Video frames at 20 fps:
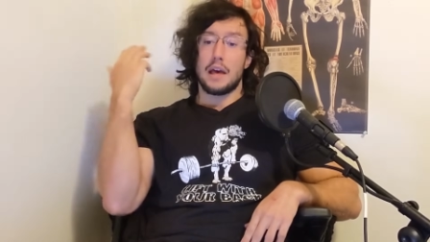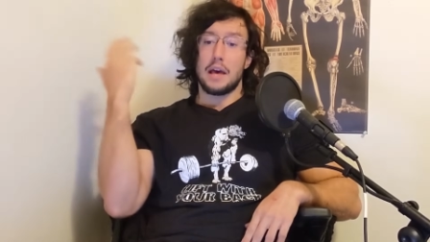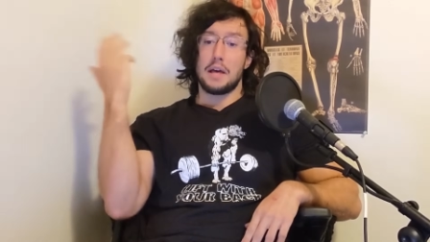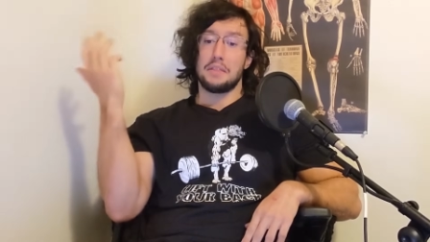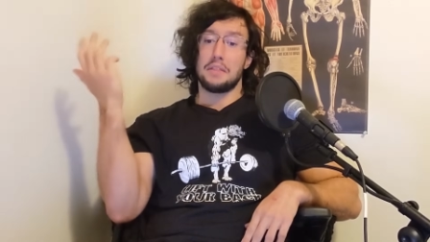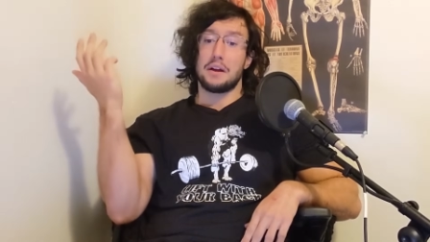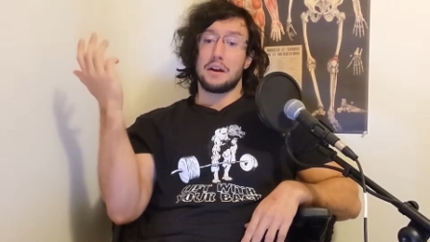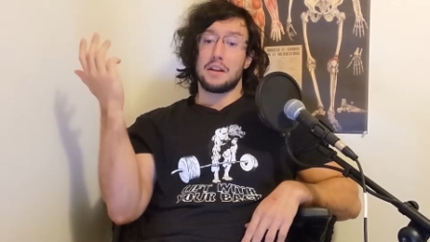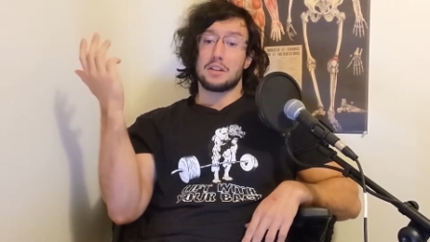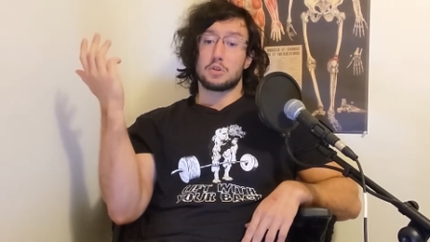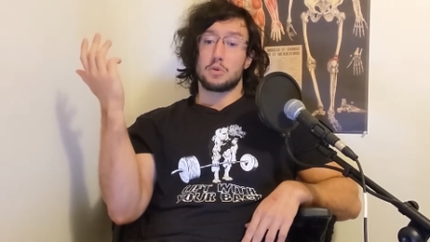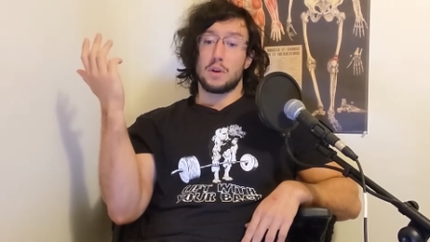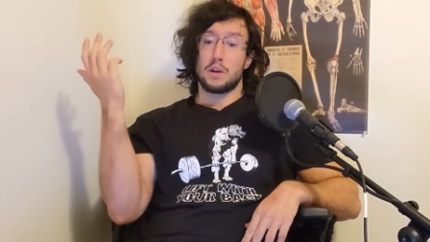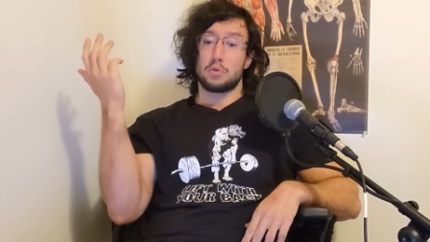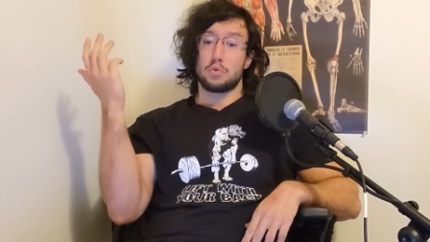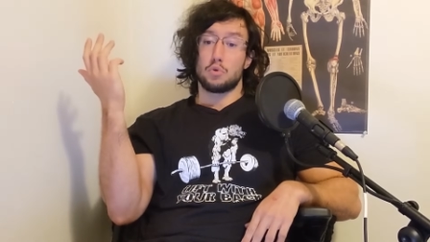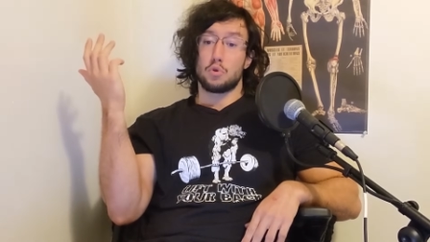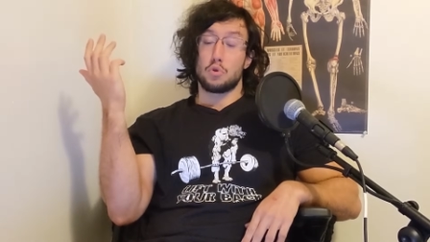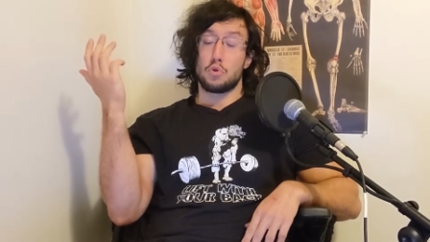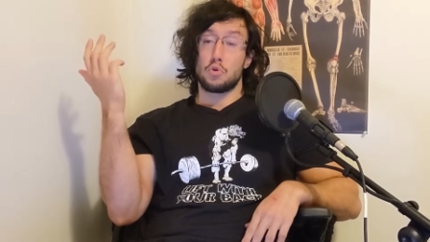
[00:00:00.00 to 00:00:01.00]
And that is
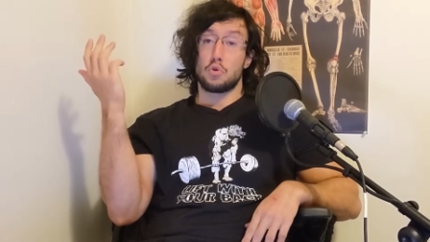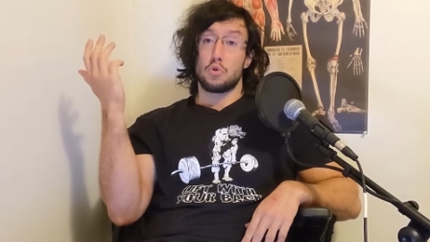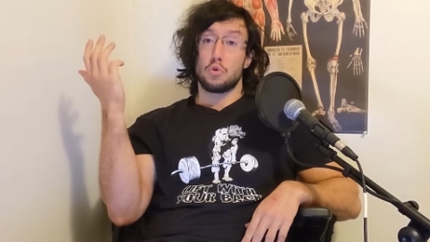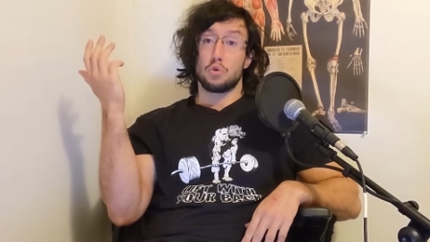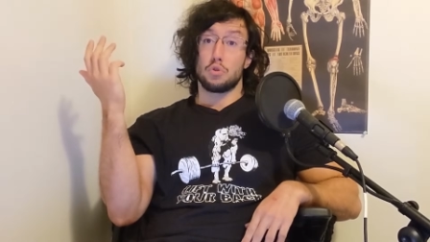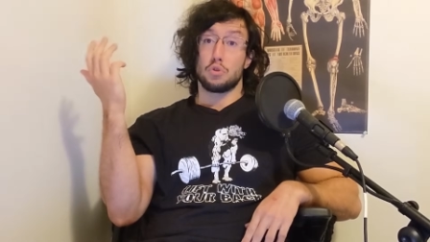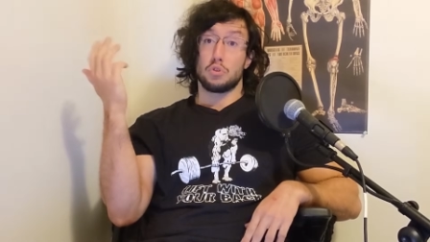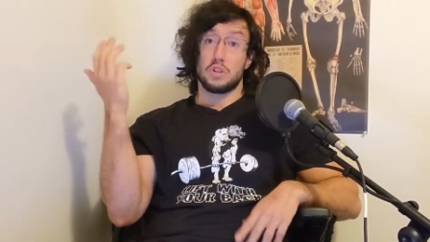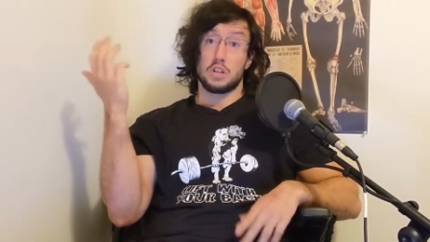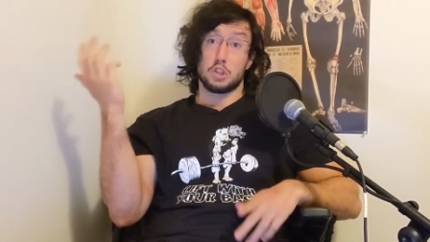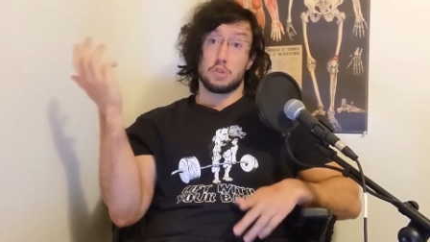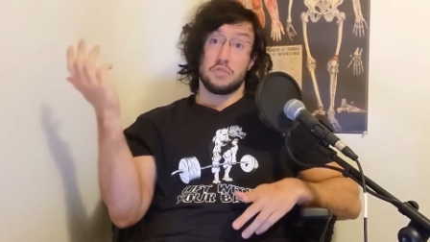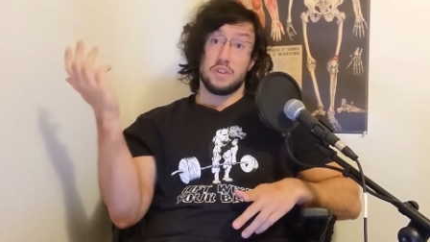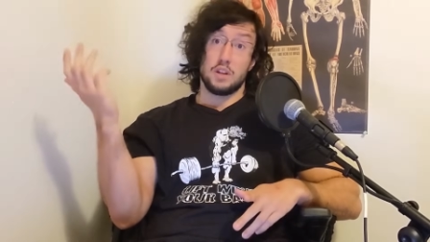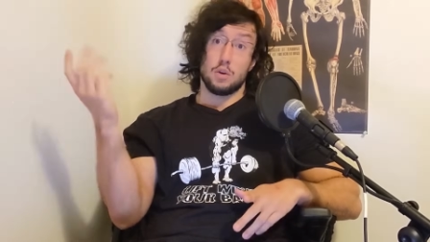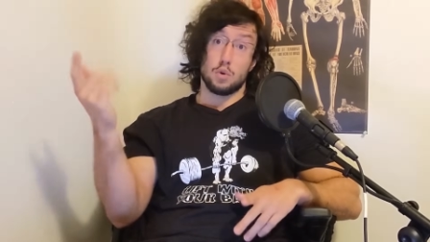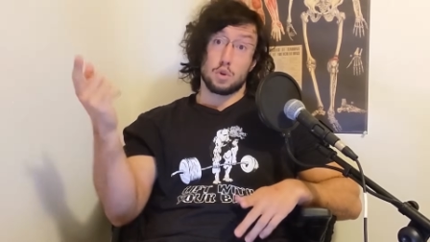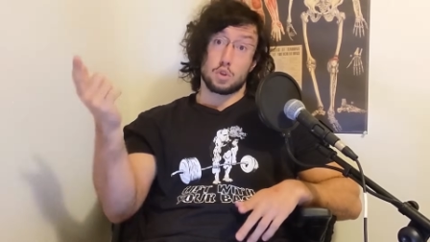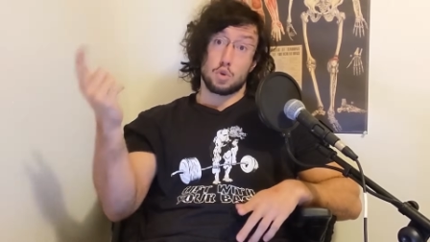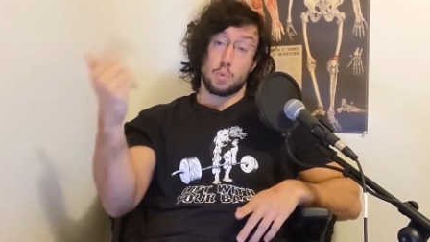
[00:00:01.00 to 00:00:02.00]
going to conclude this video.